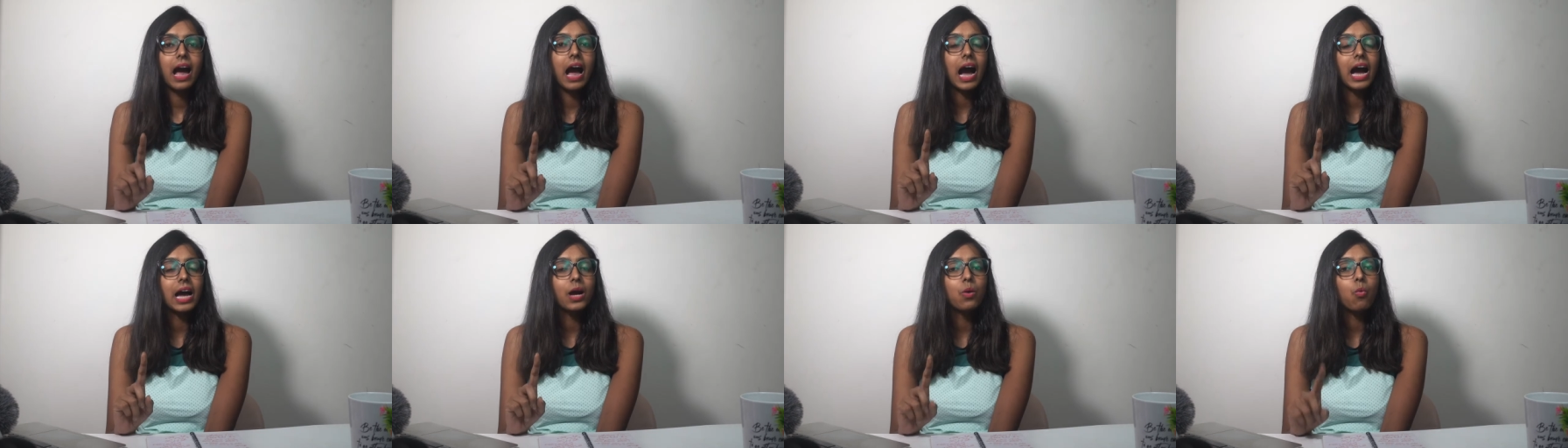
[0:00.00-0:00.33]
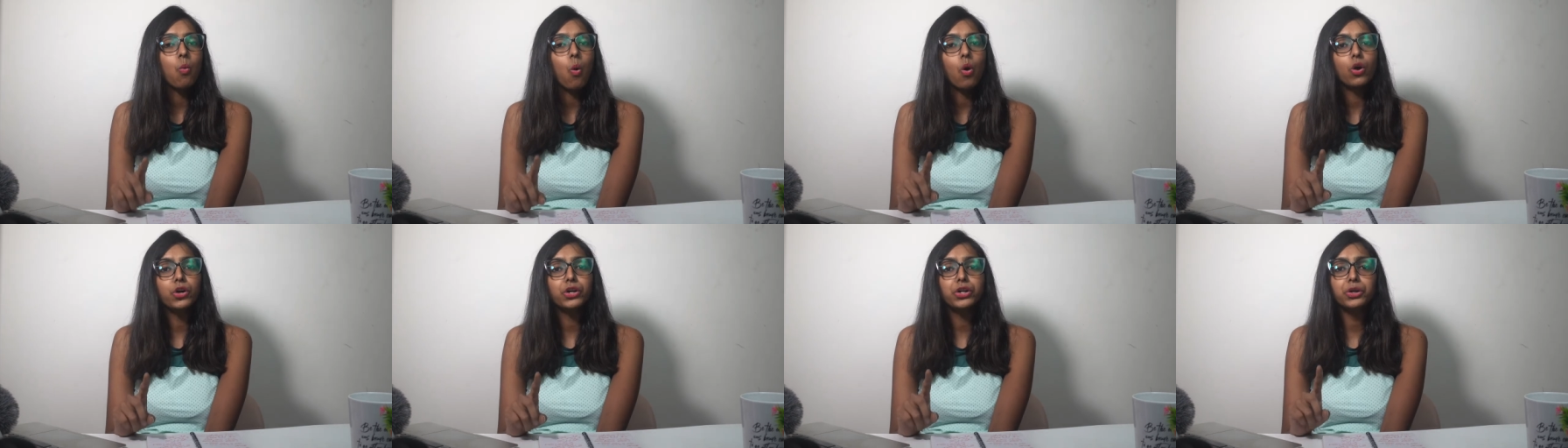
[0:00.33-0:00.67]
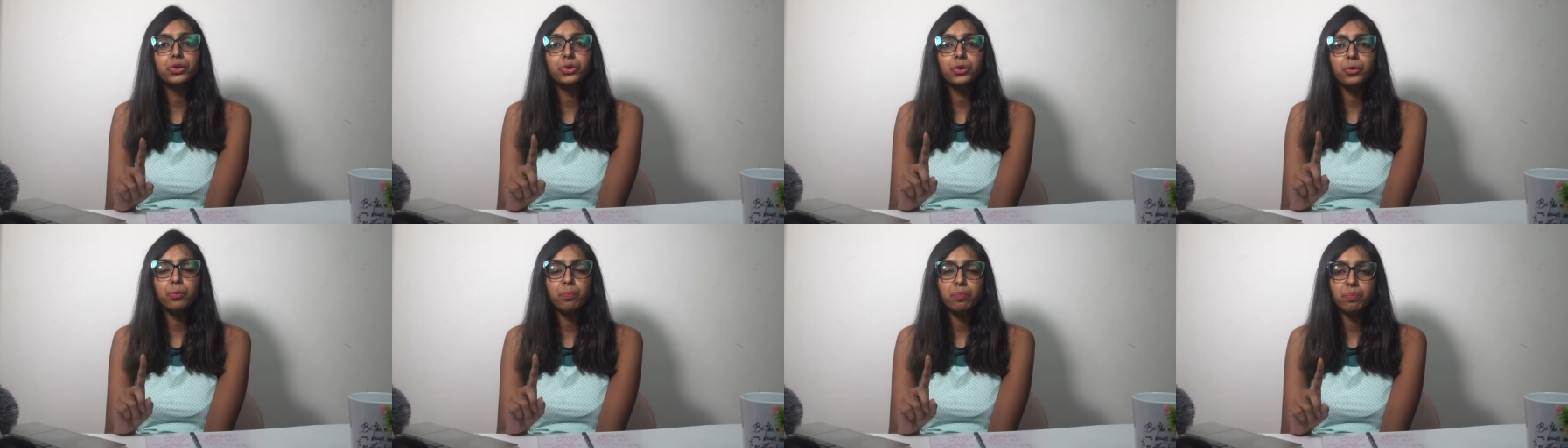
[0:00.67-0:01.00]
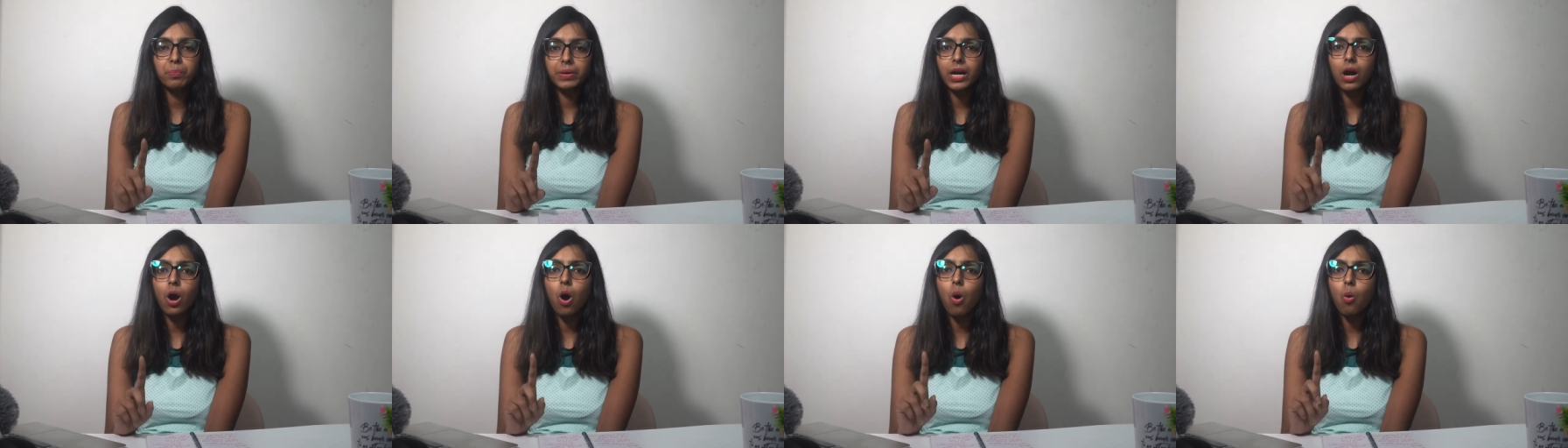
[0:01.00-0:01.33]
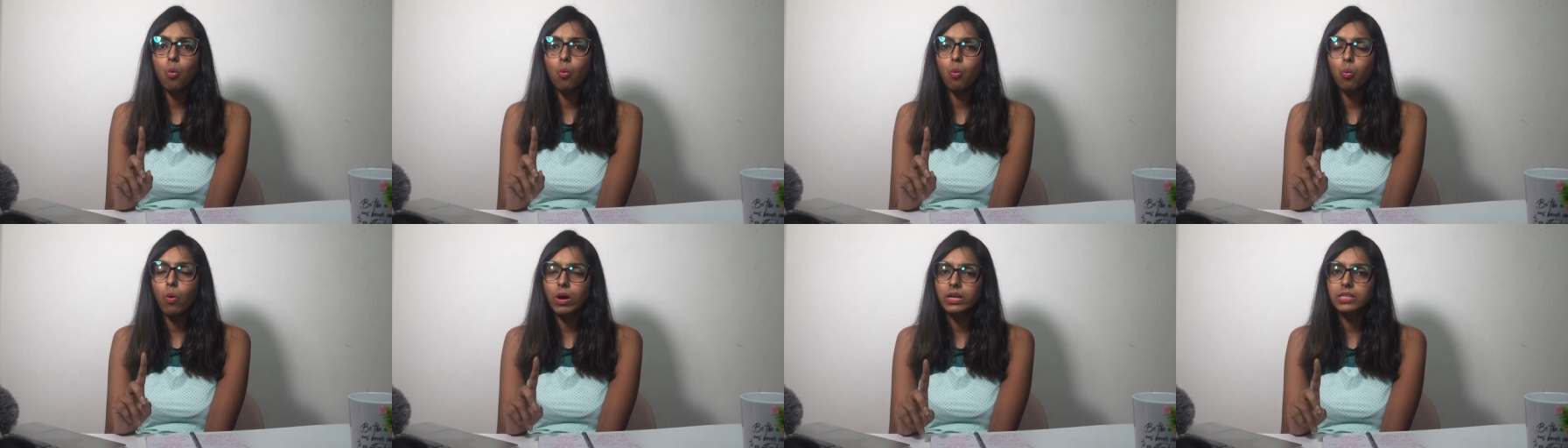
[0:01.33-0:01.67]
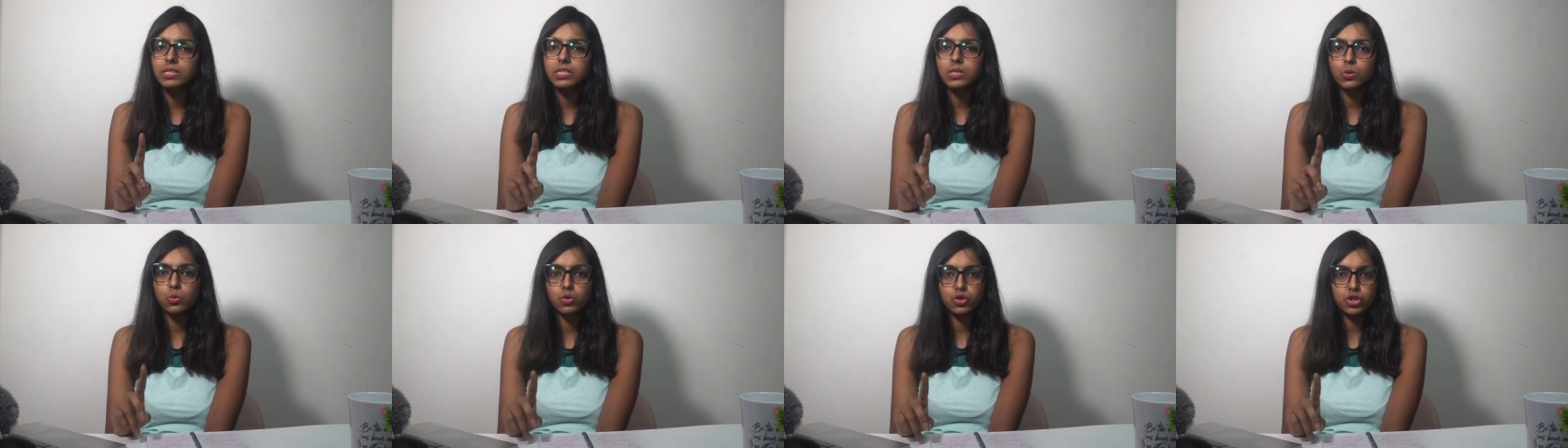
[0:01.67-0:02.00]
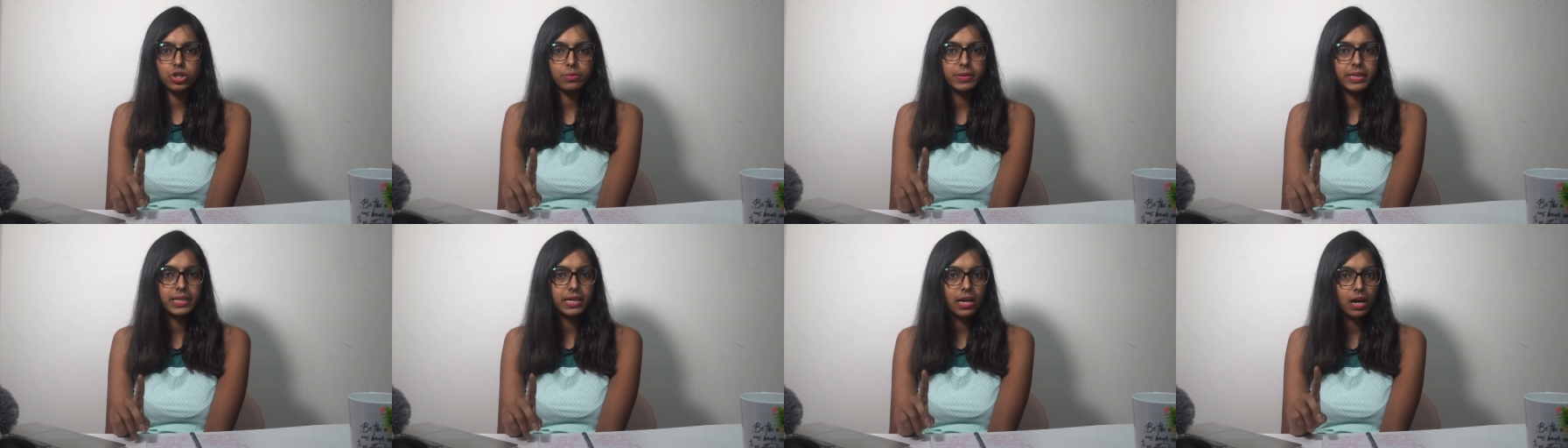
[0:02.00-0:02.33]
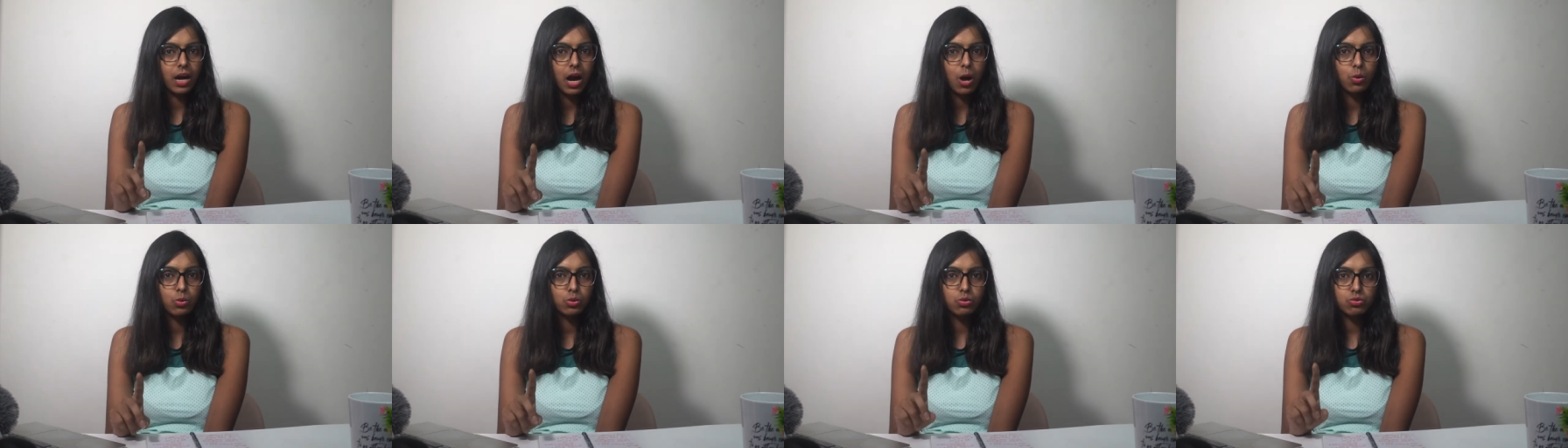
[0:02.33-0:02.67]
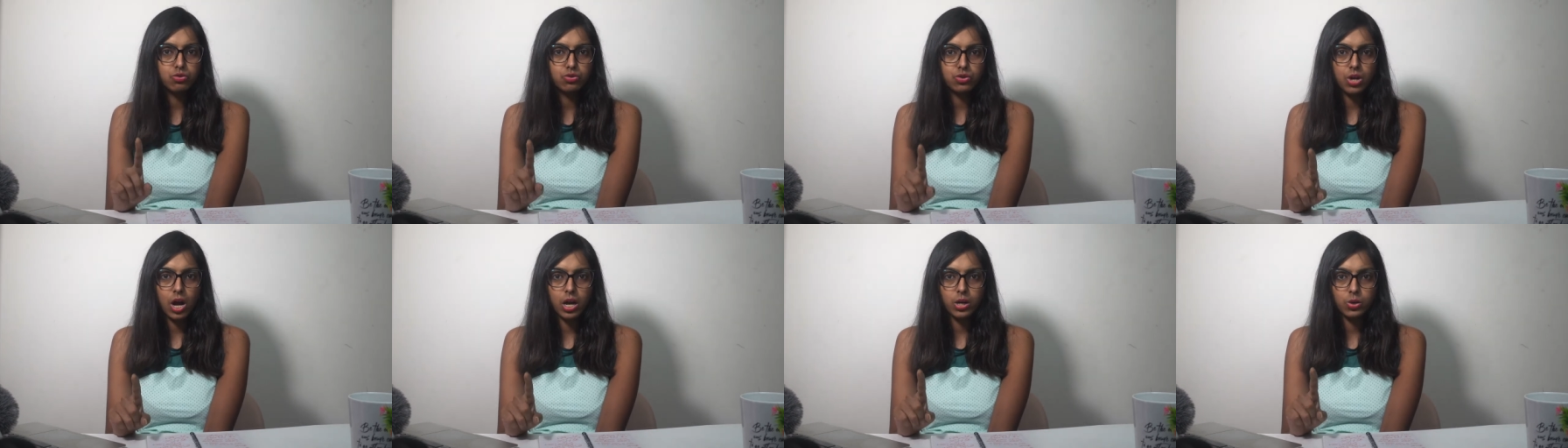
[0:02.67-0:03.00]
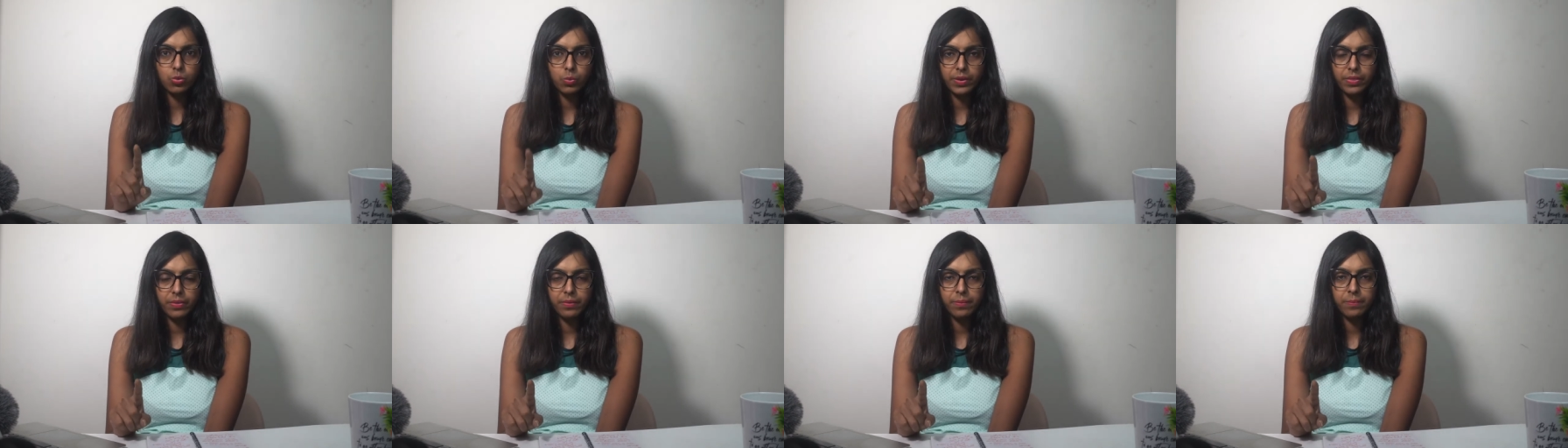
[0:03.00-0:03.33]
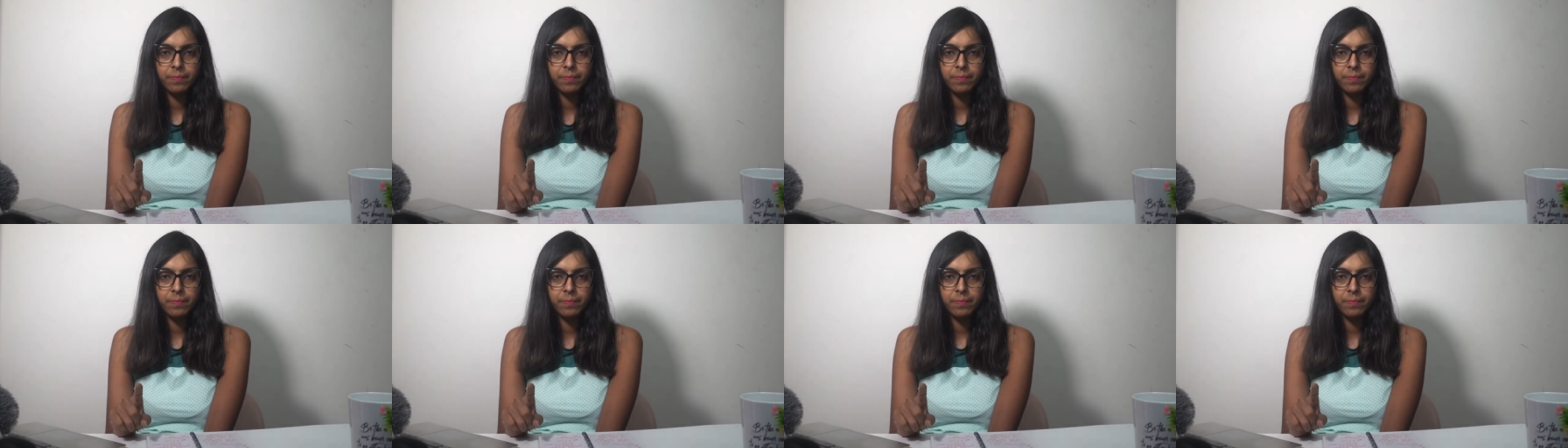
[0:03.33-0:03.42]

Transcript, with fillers: I want you to pick one social media account to start with.